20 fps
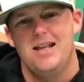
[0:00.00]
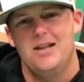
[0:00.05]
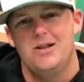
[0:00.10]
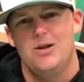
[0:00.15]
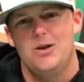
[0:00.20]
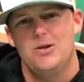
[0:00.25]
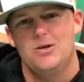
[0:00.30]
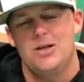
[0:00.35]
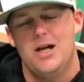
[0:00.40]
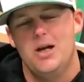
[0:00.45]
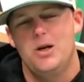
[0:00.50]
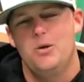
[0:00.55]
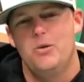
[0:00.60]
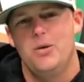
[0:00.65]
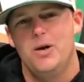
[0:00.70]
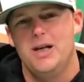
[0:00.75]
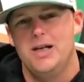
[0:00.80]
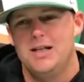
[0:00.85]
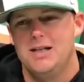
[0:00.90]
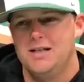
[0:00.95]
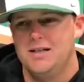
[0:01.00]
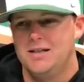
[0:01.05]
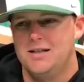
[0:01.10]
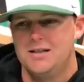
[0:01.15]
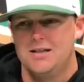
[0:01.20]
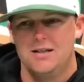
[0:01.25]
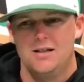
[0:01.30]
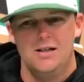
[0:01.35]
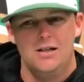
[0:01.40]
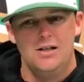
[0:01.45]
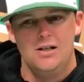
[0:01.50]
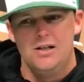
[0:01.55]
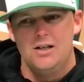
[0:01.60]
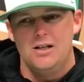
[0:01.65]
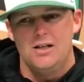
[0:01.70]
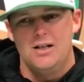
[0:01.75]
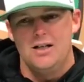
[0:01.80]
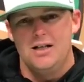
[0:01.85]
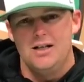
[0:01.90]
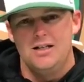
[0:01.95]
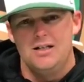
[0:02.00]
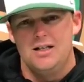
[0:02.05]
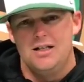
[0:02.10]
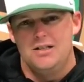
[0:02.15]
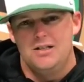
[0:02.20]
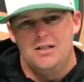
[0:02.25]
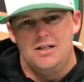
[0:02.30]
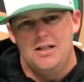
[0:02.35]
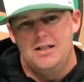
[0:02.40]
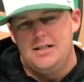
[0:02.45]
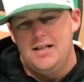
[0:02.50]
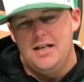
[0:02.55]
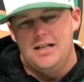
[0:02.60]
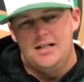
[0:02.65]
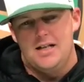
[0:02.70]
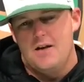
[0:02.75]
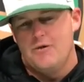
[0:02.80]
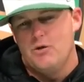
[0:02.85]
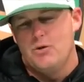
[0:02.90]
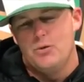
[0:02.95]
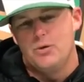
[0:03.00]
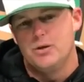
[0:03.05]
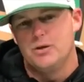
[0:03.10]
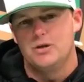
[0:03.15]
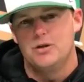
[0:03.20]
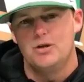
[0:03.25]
those kind of wins, it takes everyone.